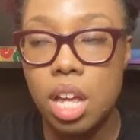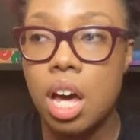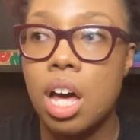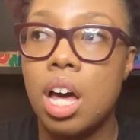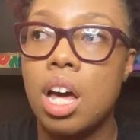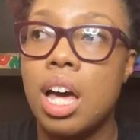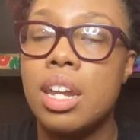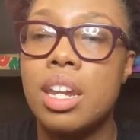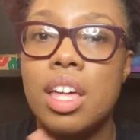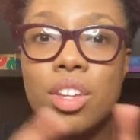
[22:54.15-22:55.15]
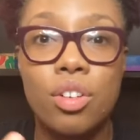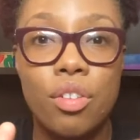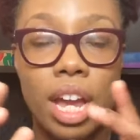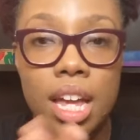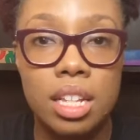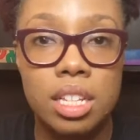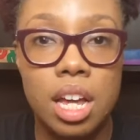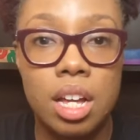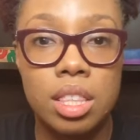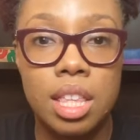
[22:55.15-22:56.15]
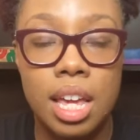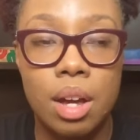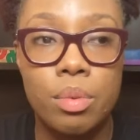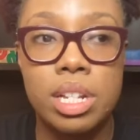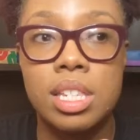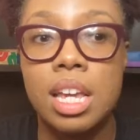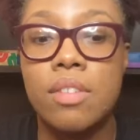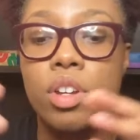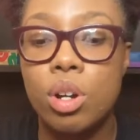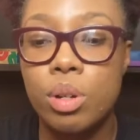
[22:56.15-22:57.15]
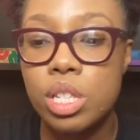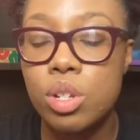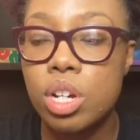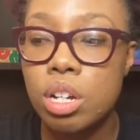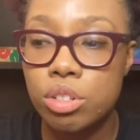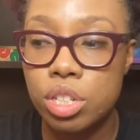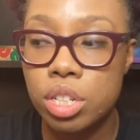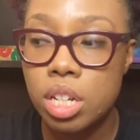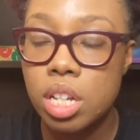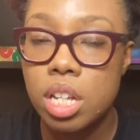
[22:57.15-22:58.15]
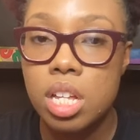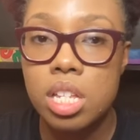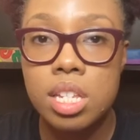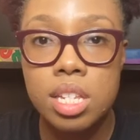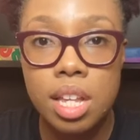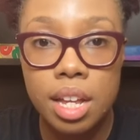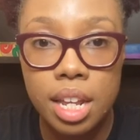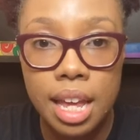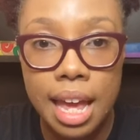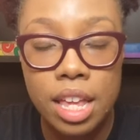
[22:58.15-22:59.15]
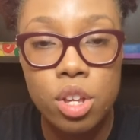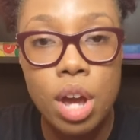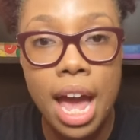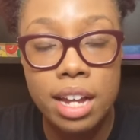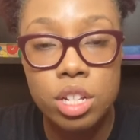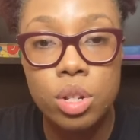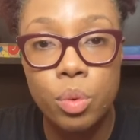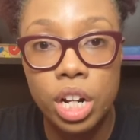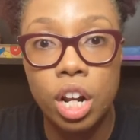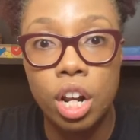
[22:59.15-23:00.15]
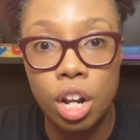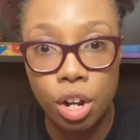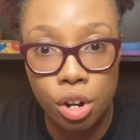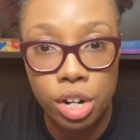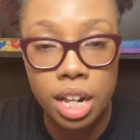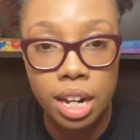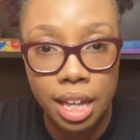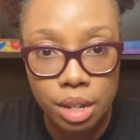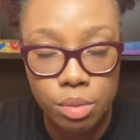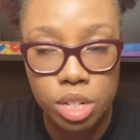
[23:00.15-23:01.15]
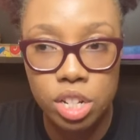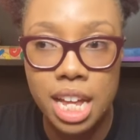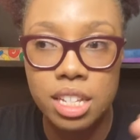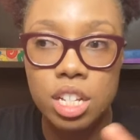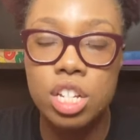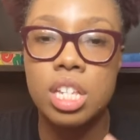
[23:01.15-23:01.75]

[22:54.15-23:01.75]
Another great thing I want to say, if you're going into a culture study and you actually want to learn a language, not to just